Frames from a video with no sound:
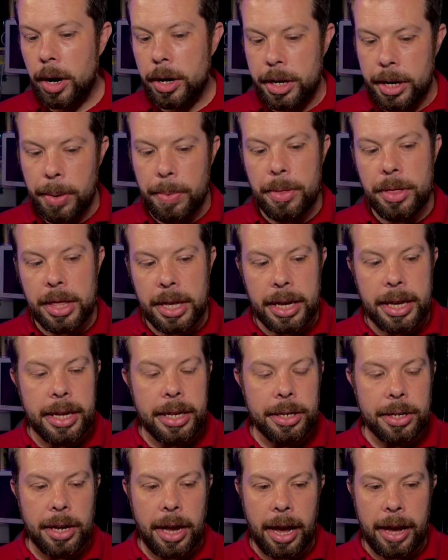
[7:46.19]
I don't think
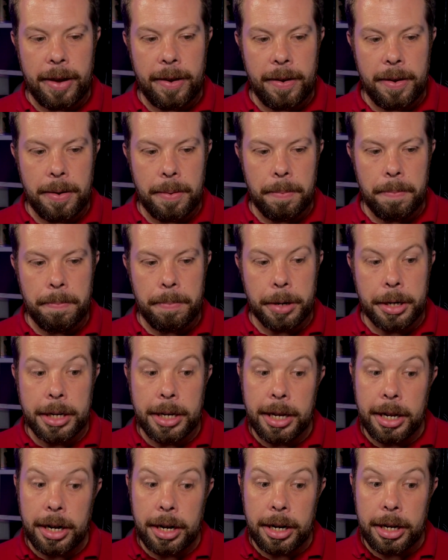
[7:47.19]
it's a
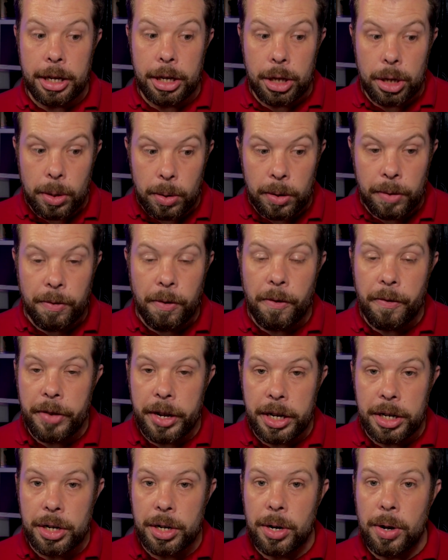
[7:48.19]
particularly useful
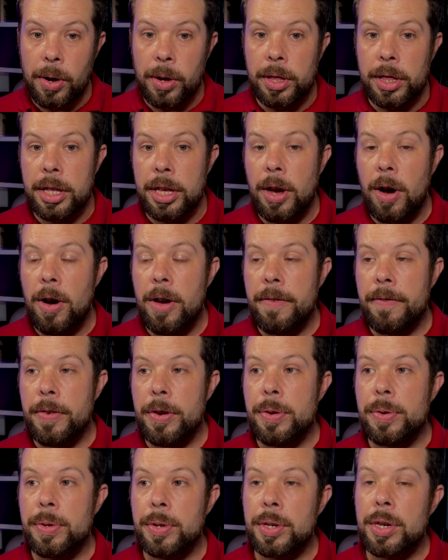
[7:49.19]
feature on the
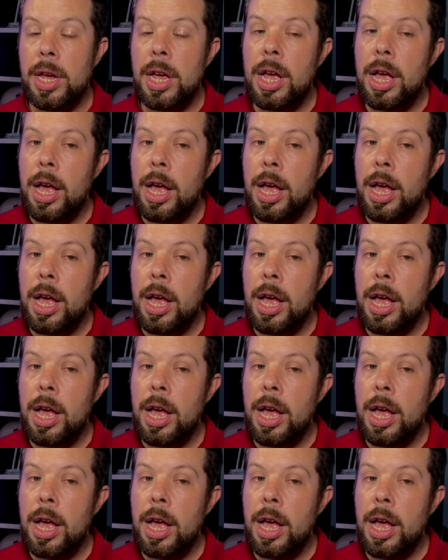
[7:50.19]
iPhones.